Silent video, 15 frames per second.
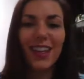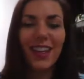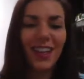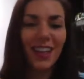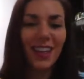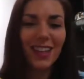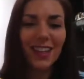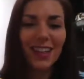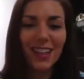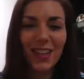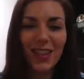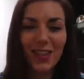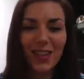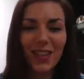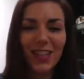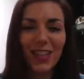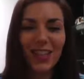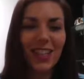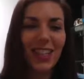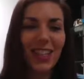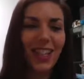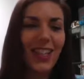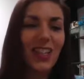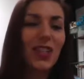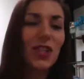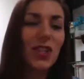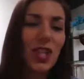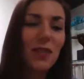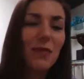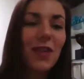it goes into the guilt and
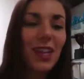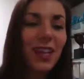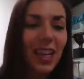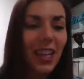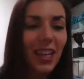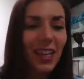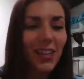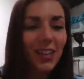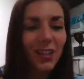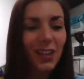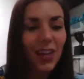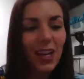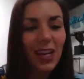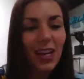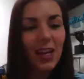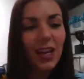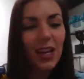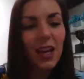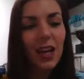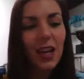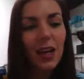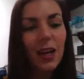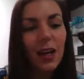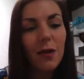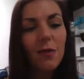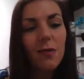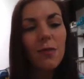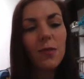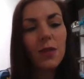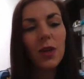shame again, right? Um,
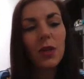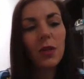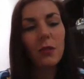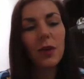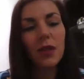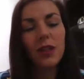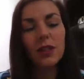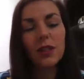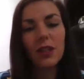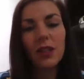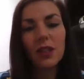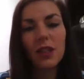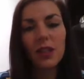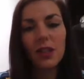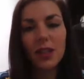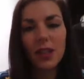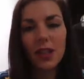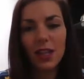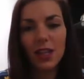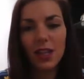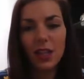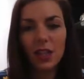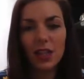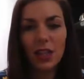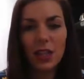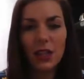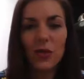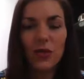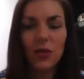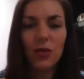because this just leaves
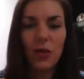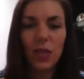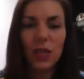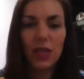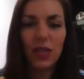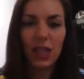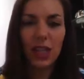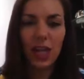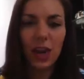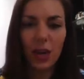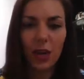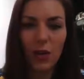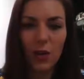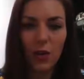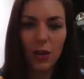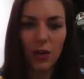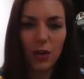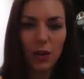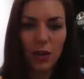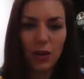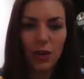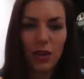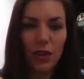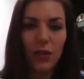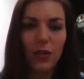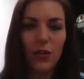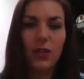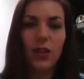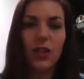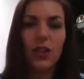you feeling down. It
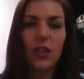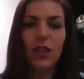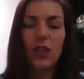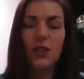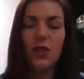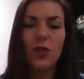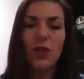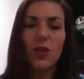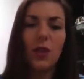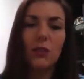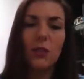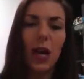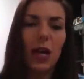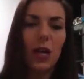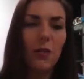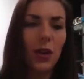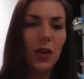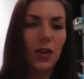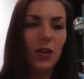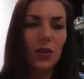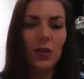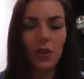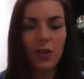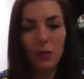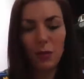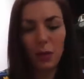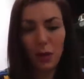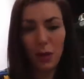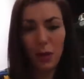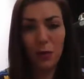feel, leaves you feeling bad about yourself,
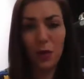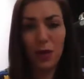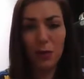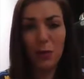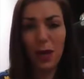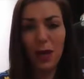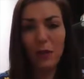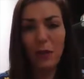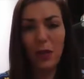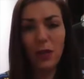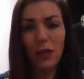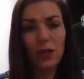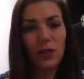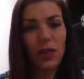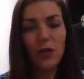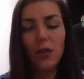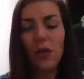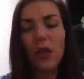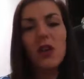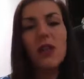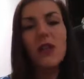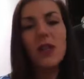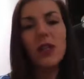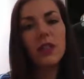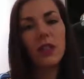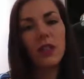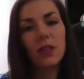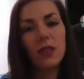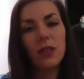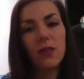really bad about yourself. All of these
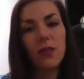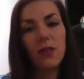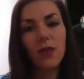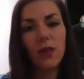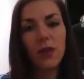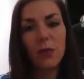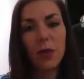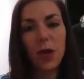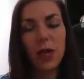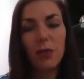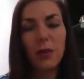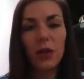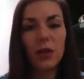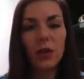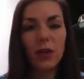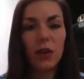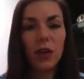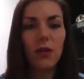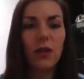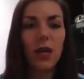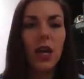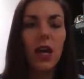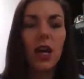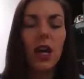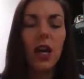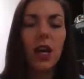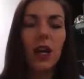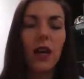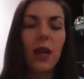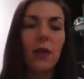things leave you feeling bad about yourself.
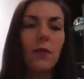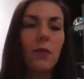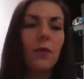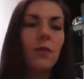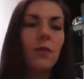Um,